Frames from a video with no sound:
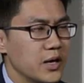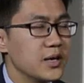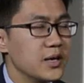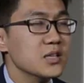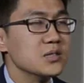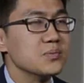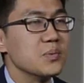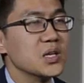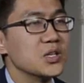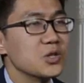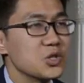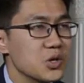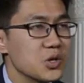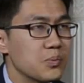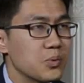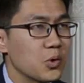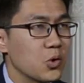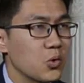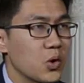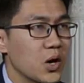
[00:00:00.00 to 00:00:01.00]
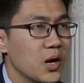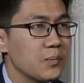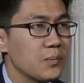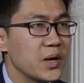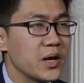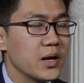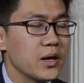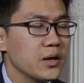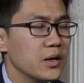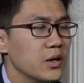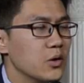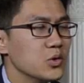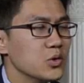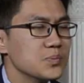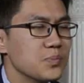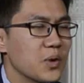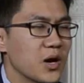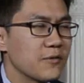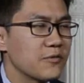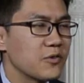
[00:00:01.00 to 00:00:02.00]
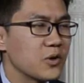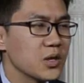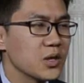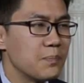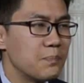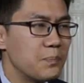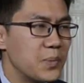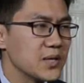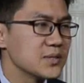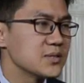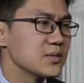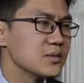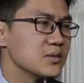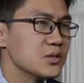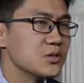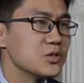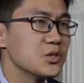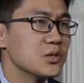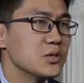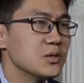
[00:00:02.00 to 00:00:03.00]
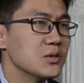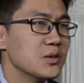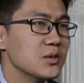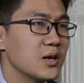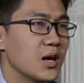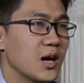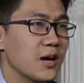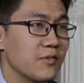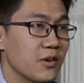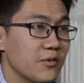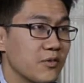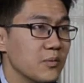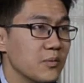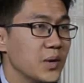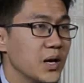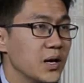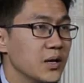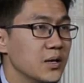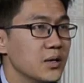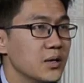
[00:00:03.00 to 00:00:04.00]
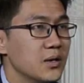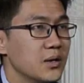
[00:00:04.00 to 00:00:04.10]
his mentorship program, and it was by far the best decision I've ever made.